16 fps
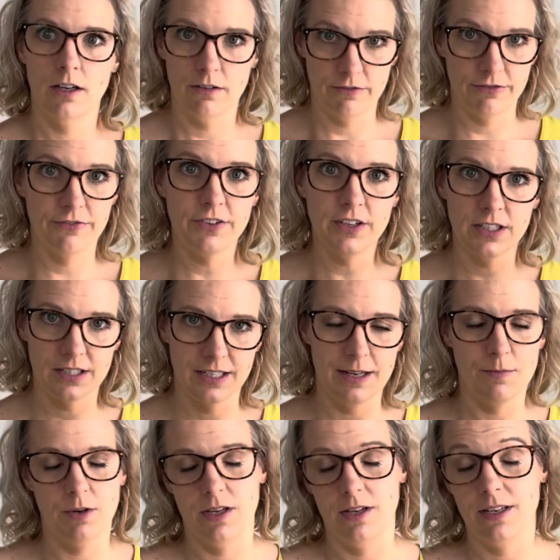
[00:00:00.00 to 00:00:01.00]
firstly,
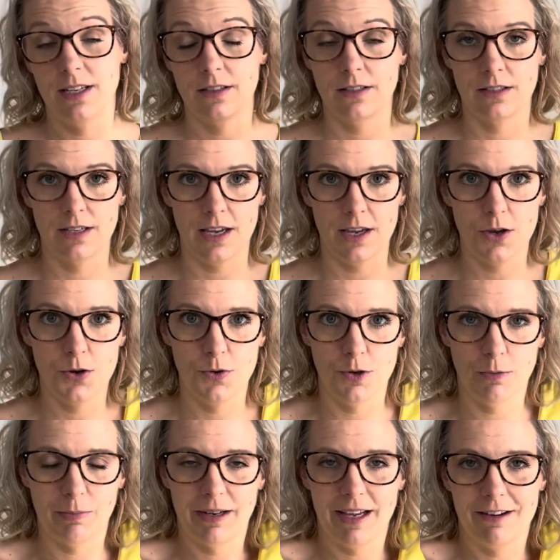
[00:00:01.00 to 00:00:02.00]
what you need to say who your
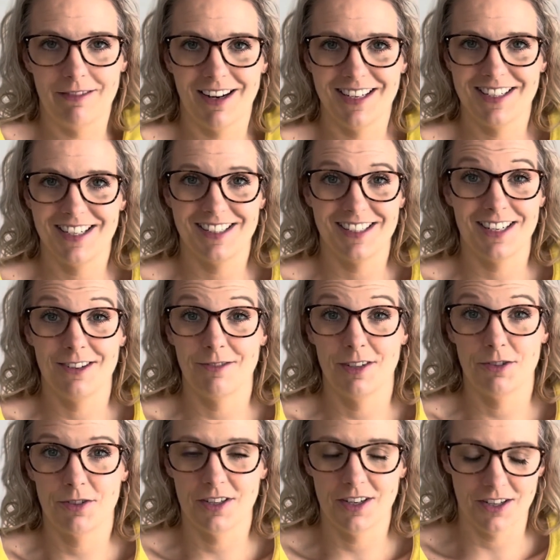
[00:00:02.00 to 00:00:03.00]
playwright is in your
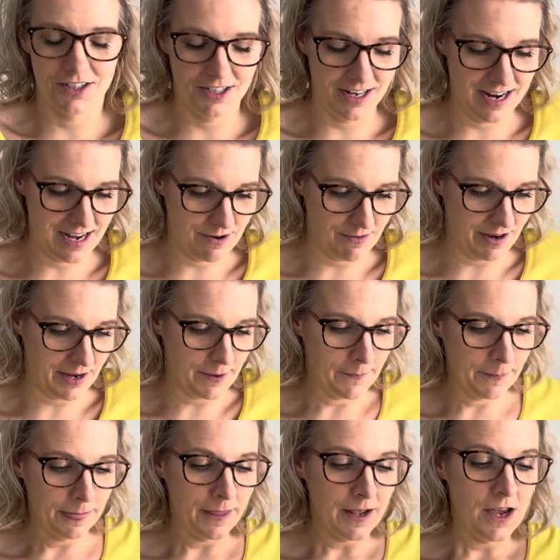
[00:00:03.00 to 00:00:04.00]
introduction anyway.
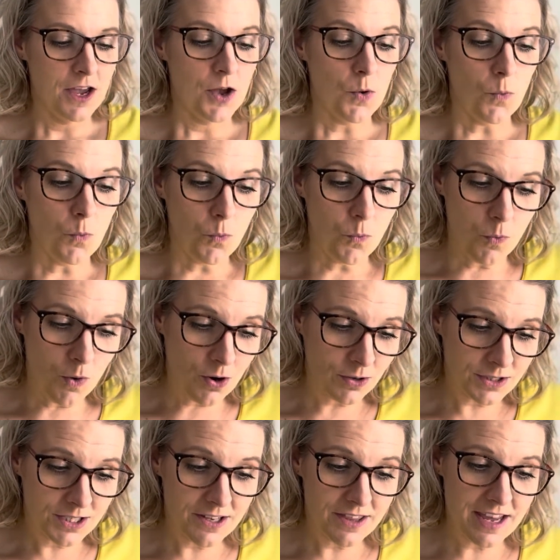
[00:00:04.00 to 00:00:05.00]

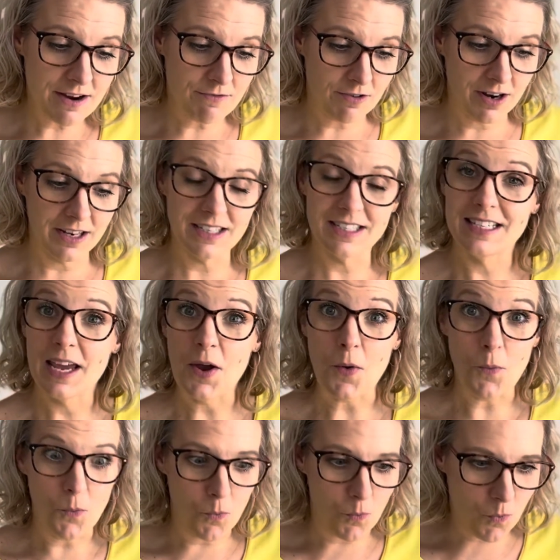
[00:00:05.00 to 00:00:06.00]
What are they
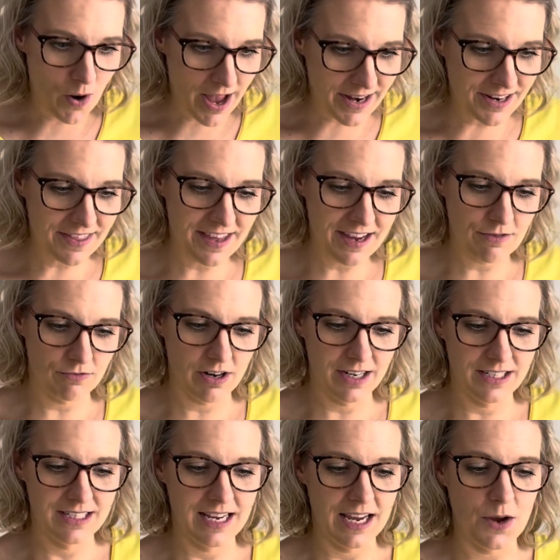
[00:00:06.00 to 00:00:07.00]
writing? When are they
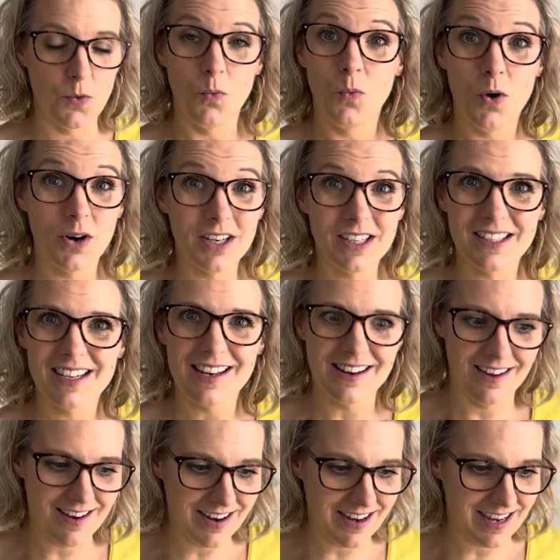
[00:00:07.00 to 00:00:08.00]
writing? What is it
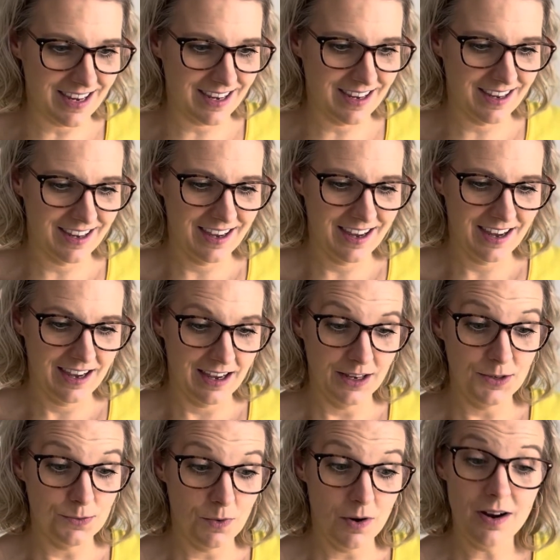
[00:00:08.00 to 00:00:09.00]
like
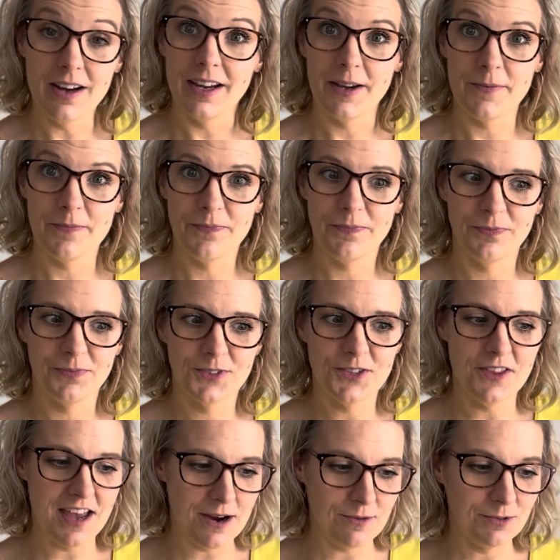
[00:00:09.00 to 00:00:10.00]
and why? So
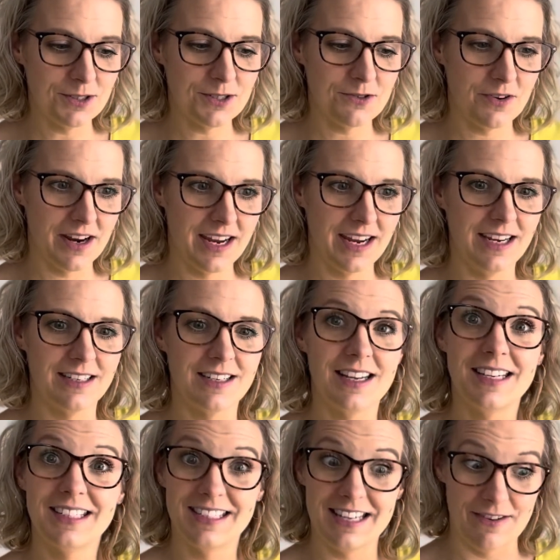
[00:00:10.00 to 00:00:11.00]
that was grade
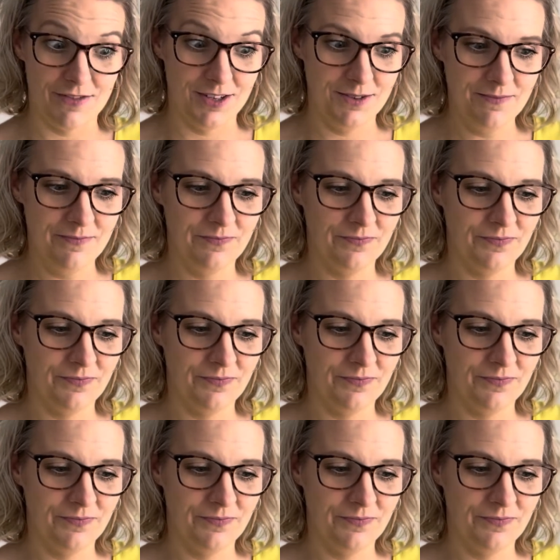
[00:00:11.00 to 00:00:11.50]
7.